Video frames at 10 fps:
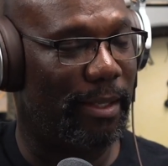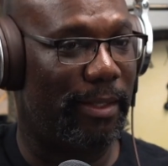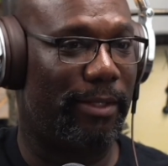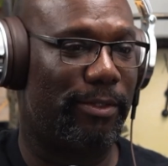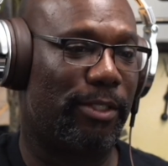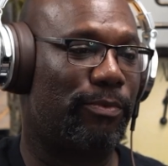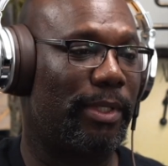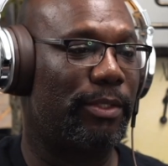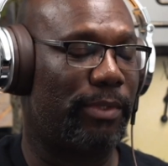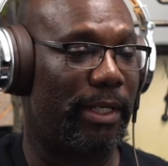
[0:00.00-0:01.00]
And just
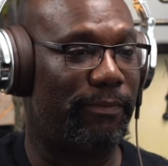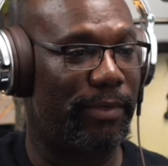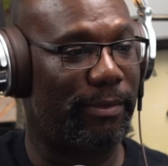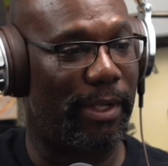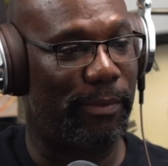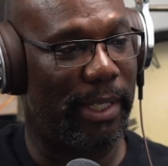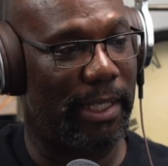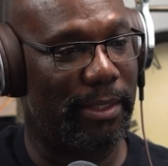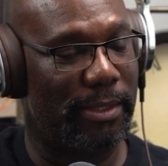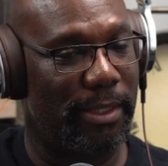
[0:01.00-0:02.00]
really trying to figure out
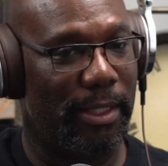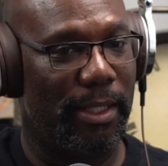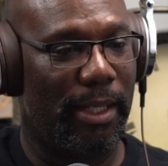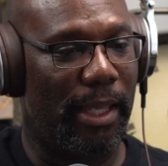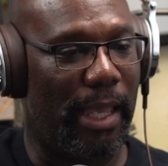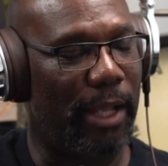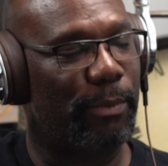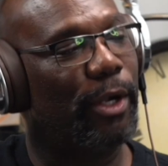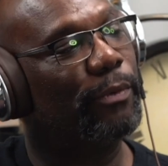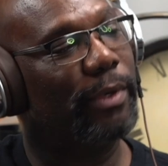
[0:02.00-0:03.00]
ways, how
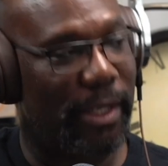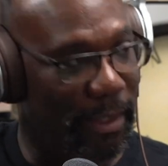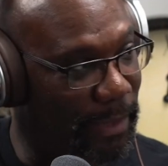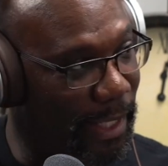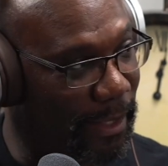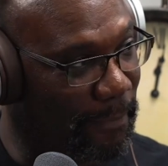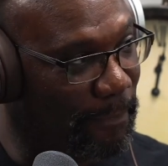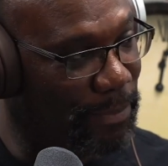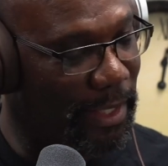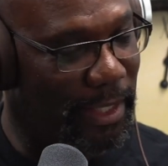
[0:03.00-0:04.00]
do I overcome that?
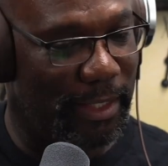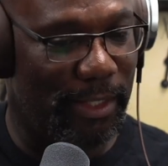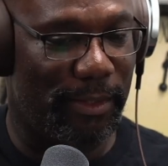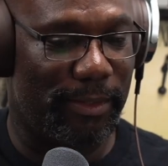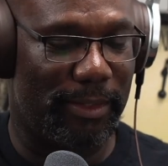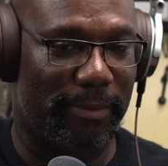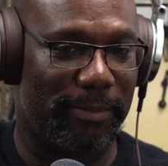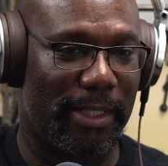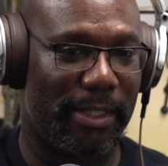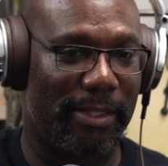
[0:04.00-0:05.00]

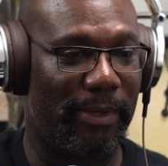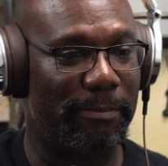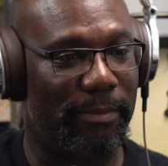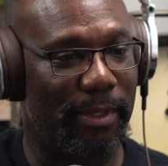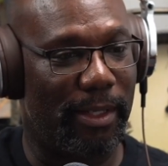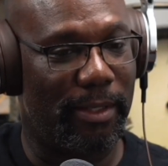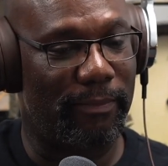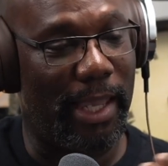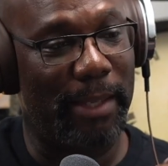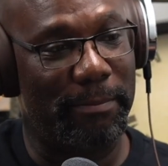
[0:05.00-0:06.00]
Because if
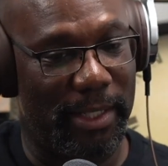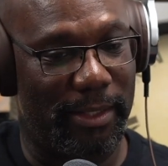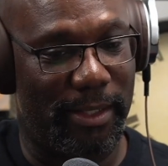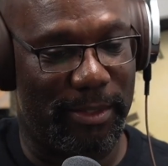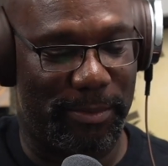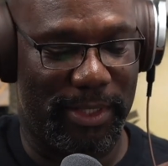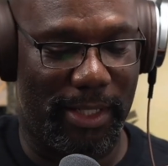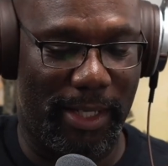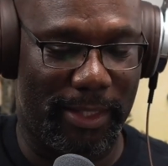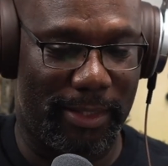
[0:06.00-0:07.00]
I'm being
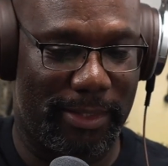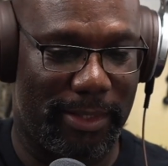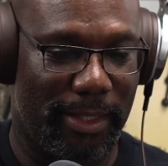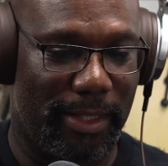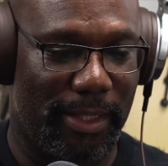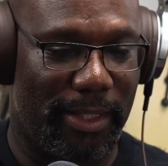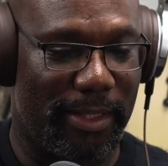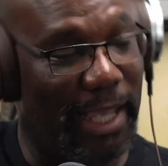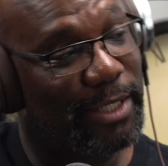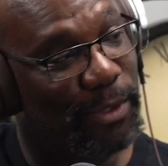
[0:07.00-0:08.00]
100% honest,
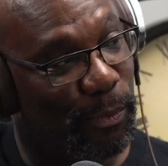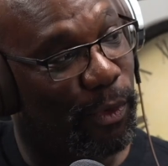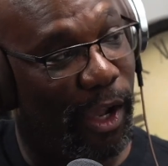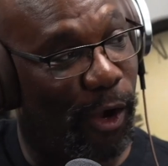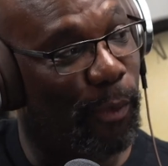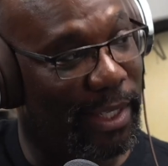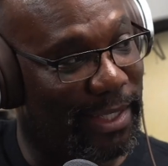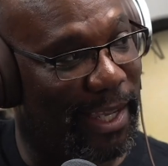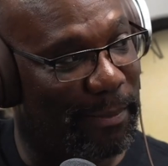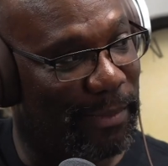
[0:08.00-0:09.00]
that's what
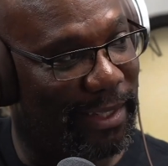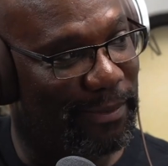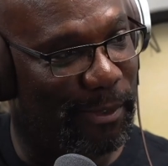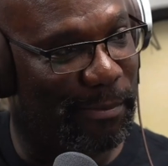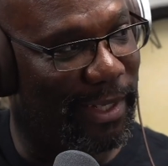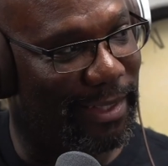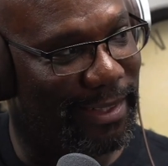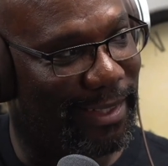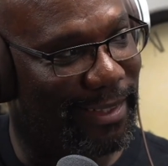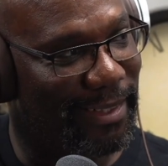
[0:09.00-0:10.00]
always kept me from being a
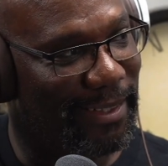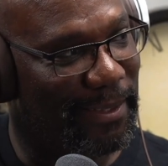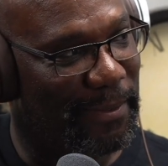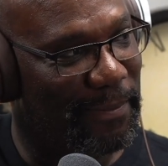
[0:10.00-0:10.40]
singer, was